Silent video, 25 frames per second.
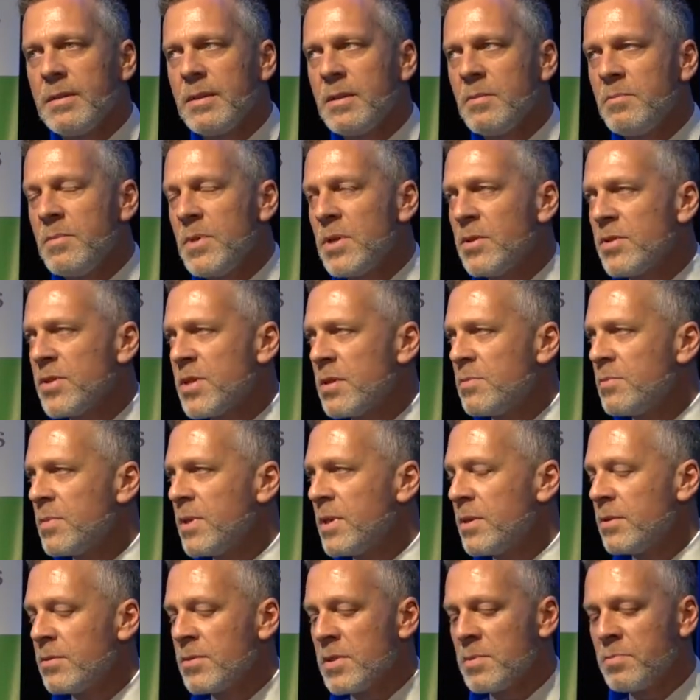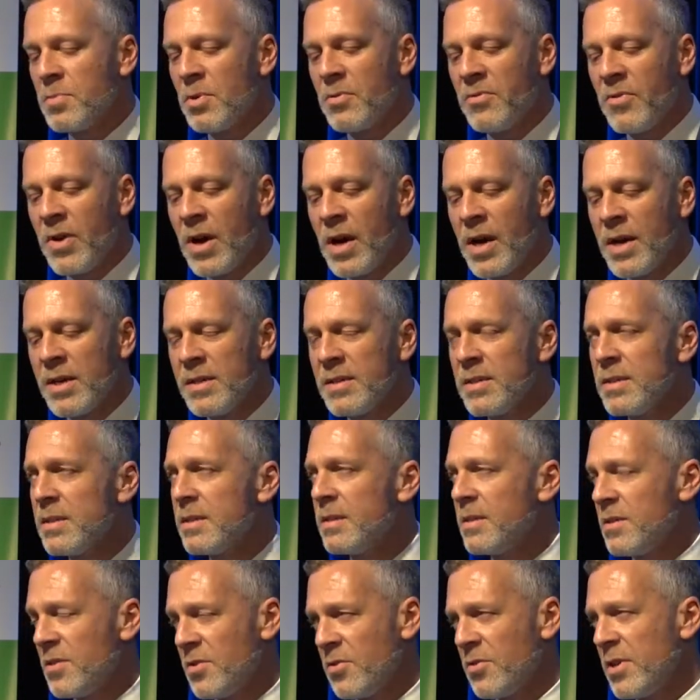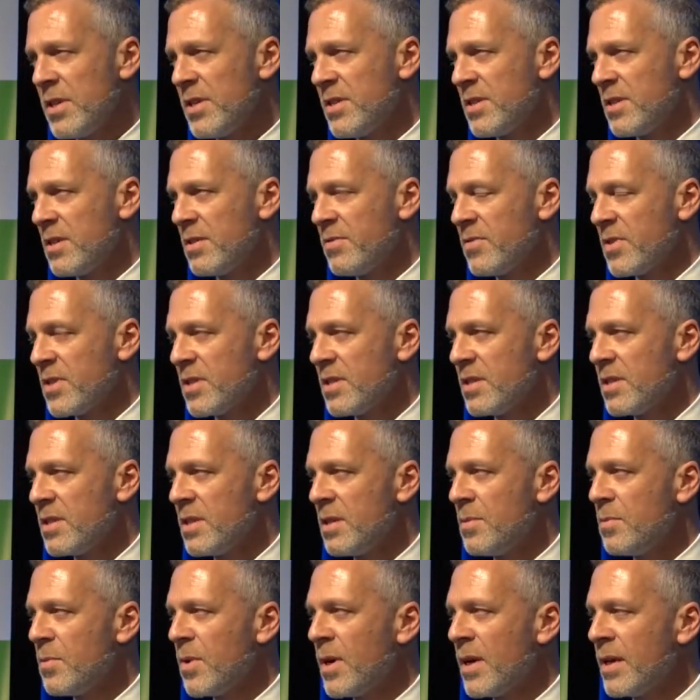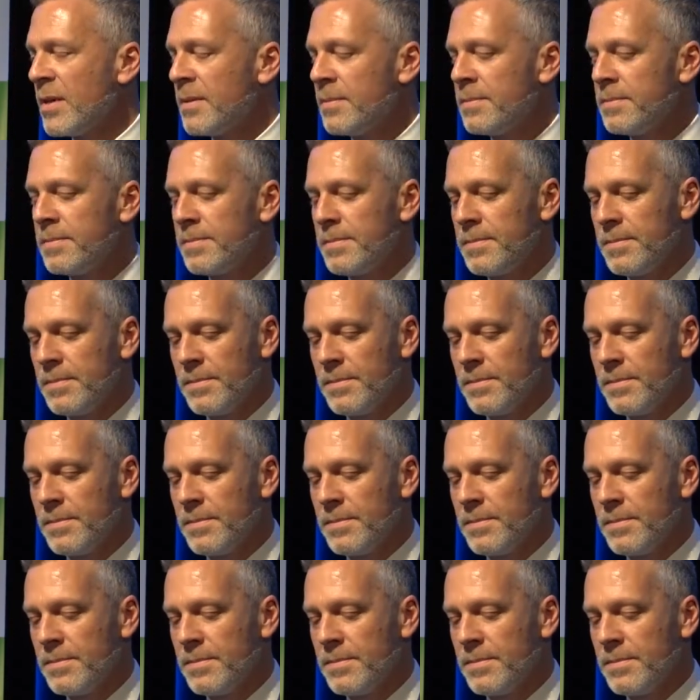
that Meals on Wheels provides three services in one.